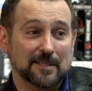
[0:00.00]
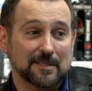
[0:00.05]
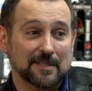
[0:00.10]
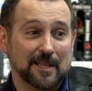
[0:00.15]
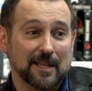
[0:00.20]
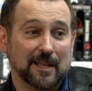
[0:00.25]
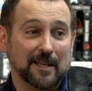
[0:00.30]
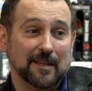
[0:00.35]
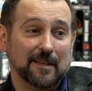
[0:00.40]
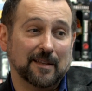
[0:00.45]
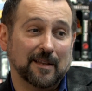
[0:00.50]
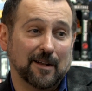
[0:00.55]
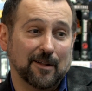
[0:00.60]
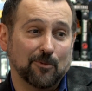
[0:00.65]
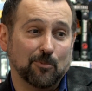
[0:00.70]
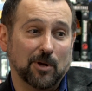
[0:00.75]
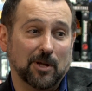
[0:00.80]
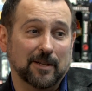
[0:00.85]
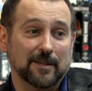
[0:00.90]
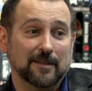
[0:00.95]
He said, you know
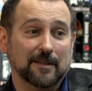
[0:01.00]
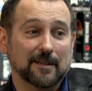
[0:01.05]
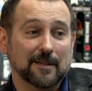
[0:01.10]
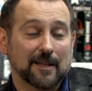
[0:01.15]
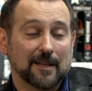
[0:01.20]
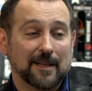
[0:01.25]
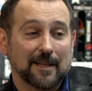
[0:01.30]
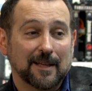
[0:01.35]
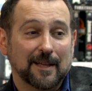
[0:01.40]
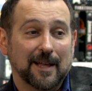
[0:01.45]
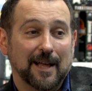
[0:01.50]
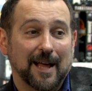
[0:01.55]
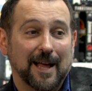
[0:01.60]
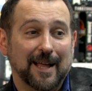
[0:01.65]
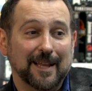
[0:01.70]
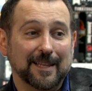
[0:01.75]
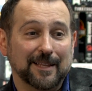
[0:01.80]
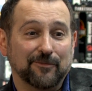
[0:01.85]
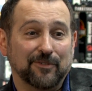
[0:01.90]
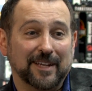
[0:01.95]
what?
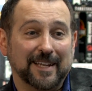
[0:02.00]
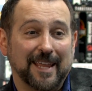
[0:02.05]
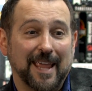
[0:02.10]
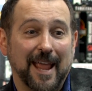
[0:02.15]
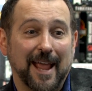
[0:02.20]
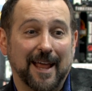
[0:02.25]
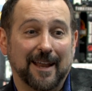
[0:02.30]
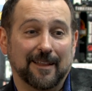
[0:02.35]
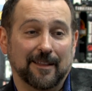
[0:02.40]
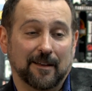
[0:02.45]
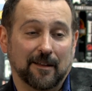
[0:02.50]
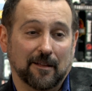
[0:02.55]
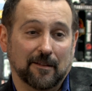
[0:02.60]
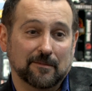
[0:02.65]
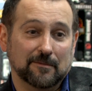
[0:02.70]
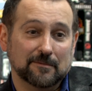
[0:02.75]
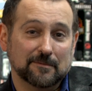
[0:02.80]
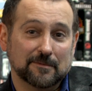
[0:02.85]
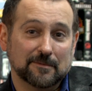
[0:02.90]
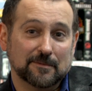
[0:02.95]
I live in Canada.
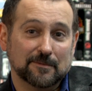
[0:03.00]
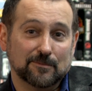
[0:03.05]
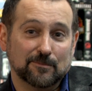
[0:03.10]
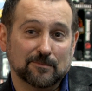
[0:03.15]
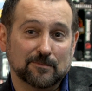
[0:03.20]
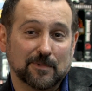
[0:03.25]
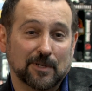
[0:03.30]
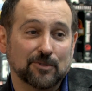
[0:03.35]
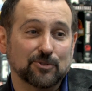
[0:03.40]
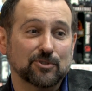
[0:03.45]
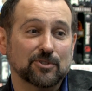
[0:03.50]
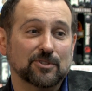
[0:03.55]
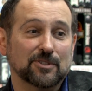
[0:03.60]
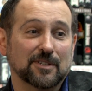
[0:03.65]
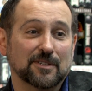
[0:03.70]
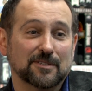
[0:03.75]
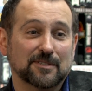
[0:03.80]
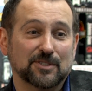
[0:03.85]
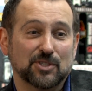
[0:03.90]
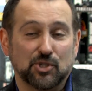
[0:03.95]
Why don't you
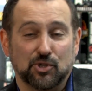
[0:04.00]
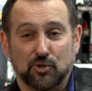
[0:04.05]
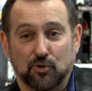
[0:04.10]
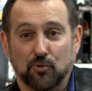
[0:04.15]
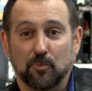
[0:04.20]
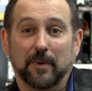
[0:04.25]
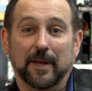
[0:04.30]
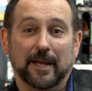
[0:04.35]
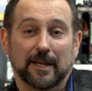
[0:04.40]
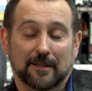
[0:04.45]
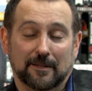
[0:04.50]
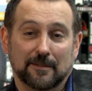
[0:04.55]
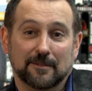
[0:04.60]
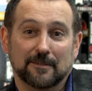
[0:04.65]
just zoom in?